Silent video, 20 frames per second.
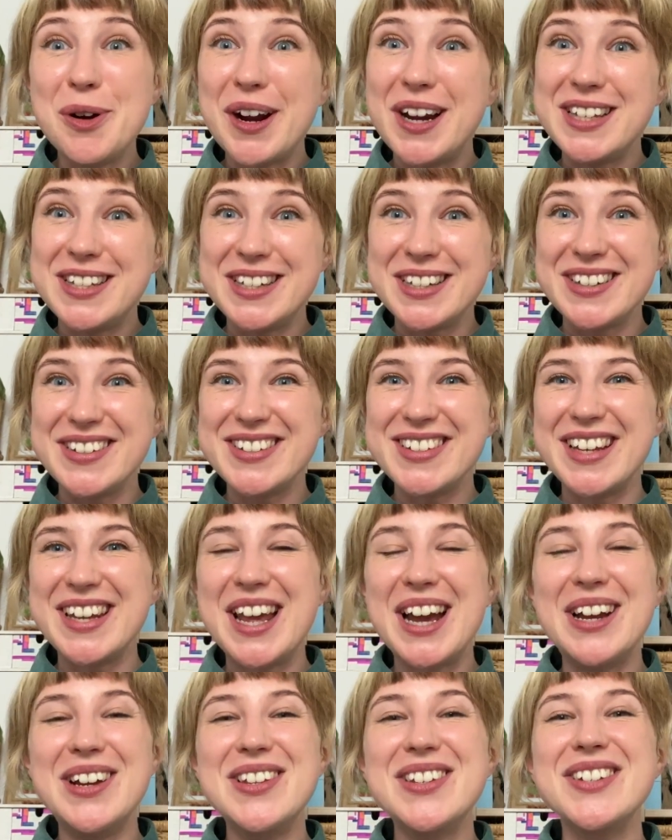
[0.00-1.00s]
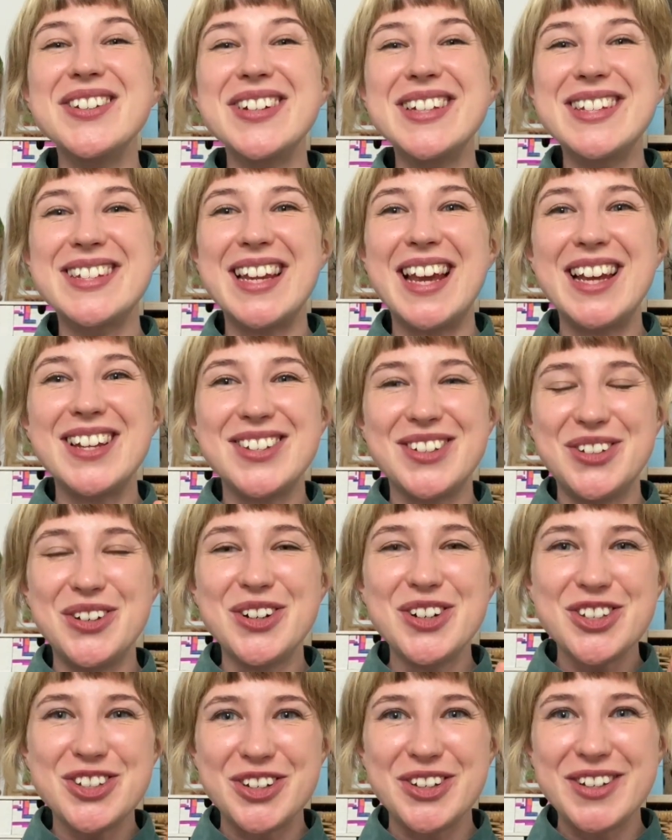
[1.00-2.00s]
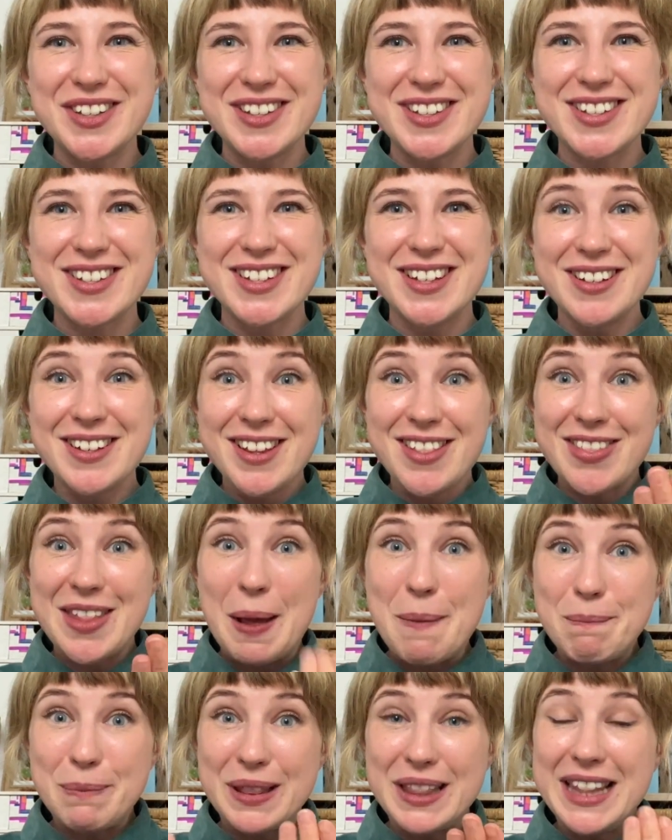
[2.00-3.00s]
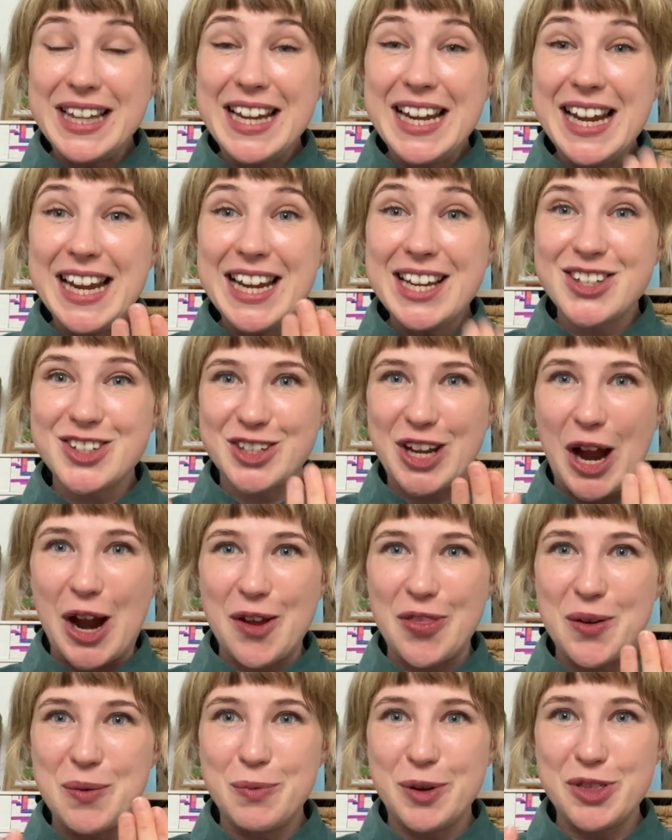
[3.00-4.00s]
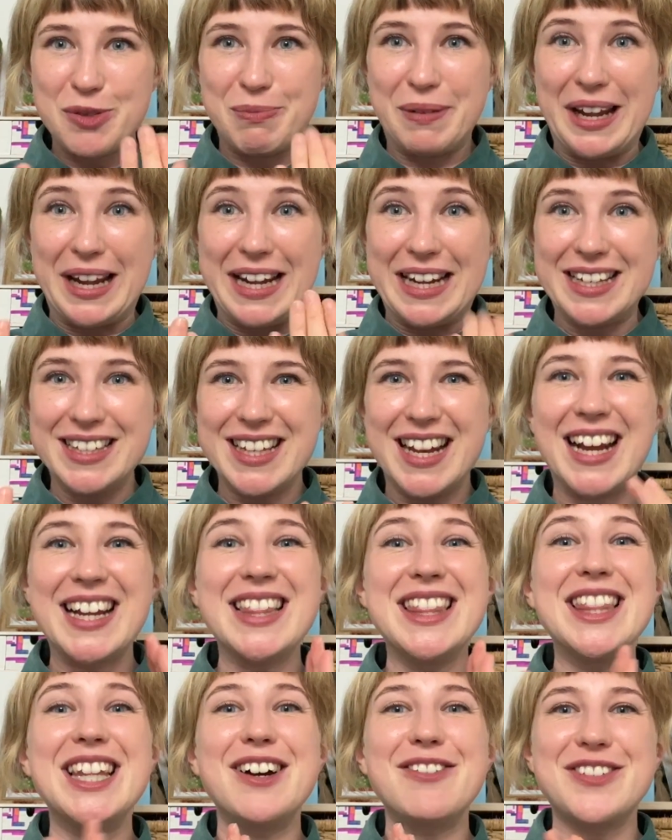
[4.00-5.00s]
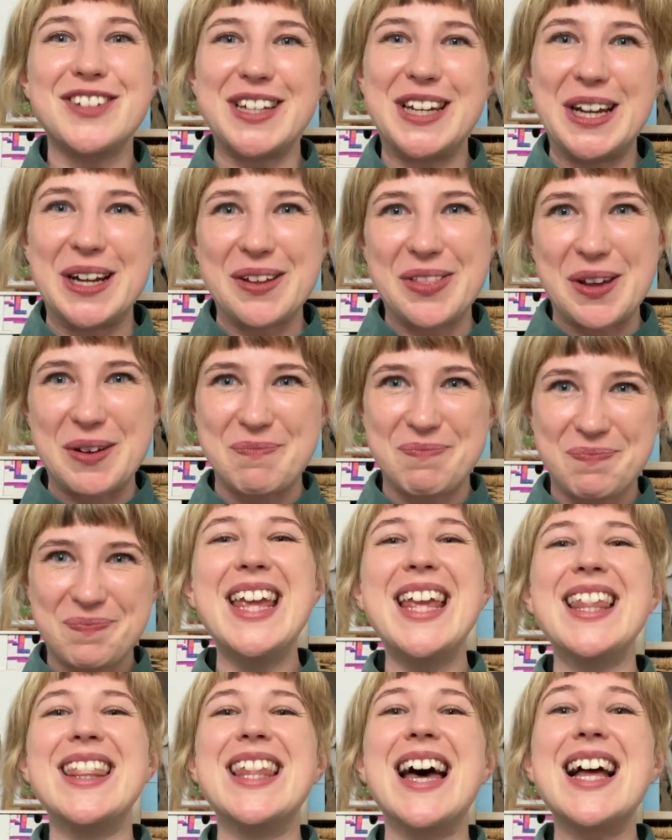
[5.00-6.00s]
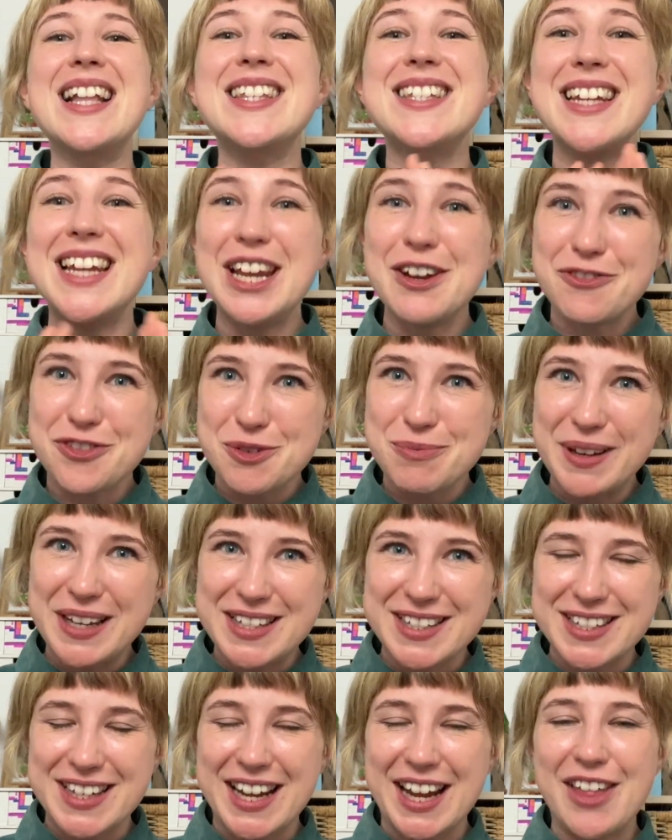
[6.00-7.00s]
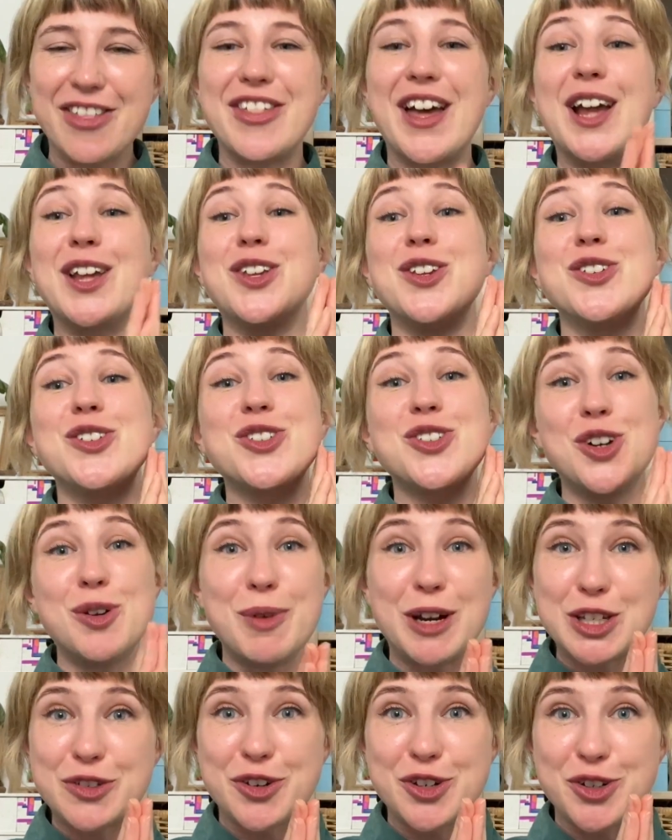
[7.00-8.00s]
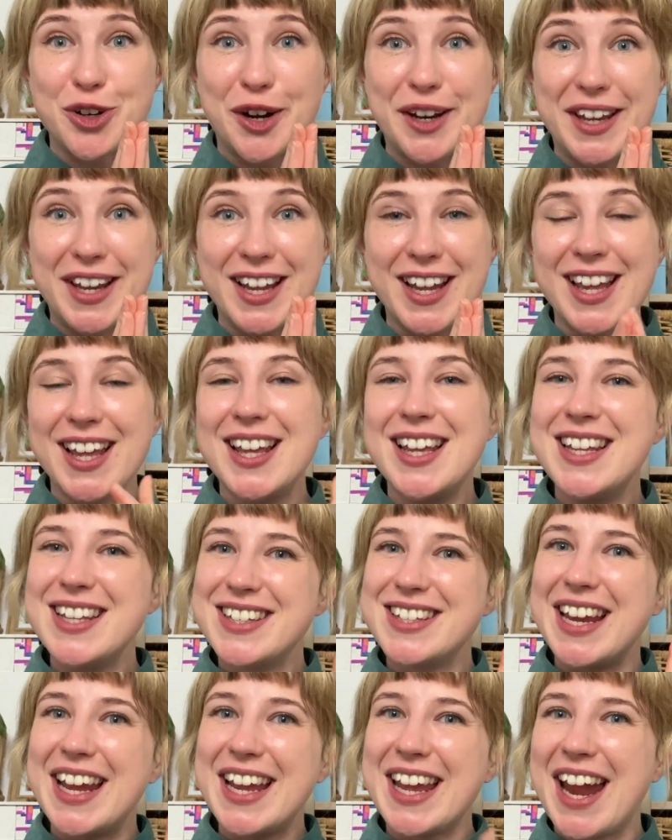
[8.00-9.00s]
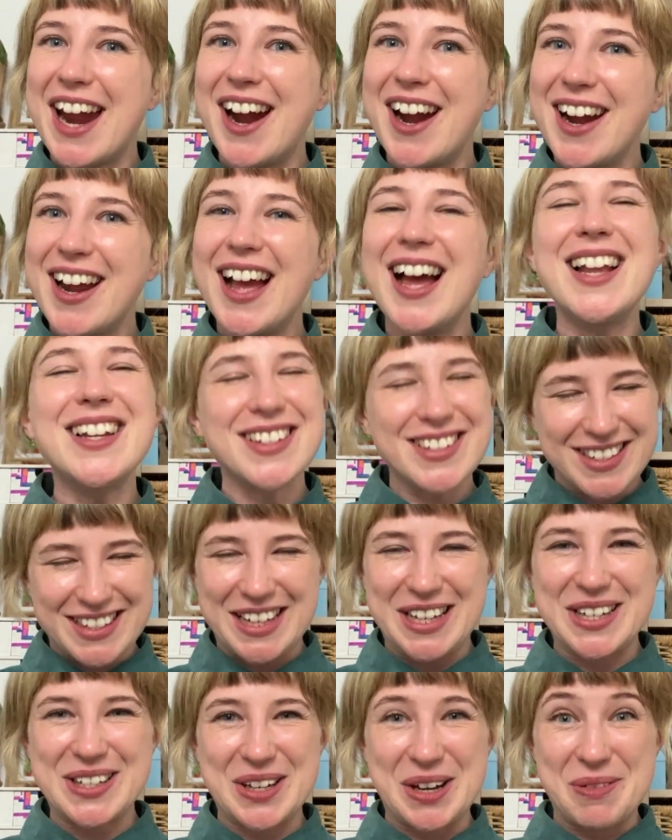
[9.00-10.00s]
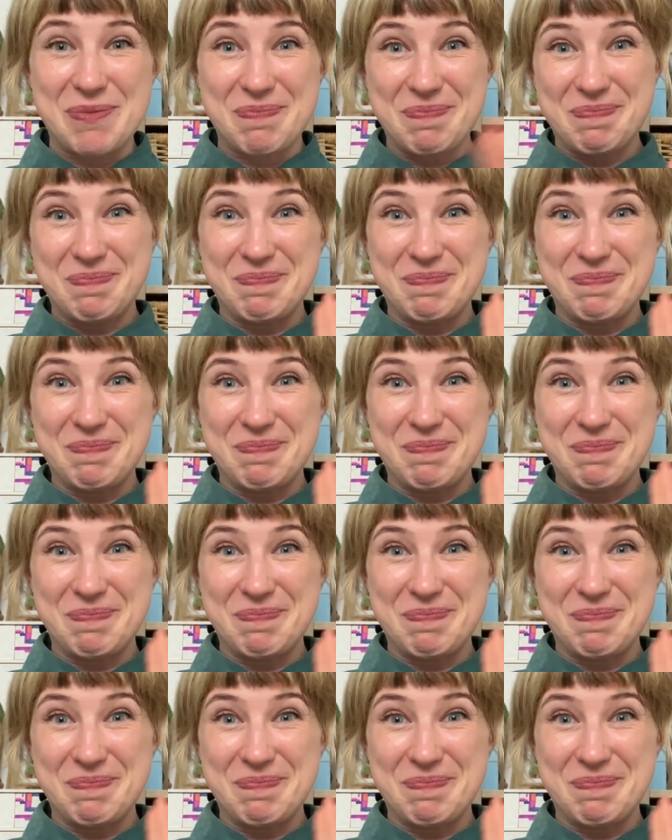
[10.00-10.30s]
ideas on how to assess your students, then please share them with me. I'd love to hear them. That's it for me today. Thank you so much for joining. Take care and I'll see you soon.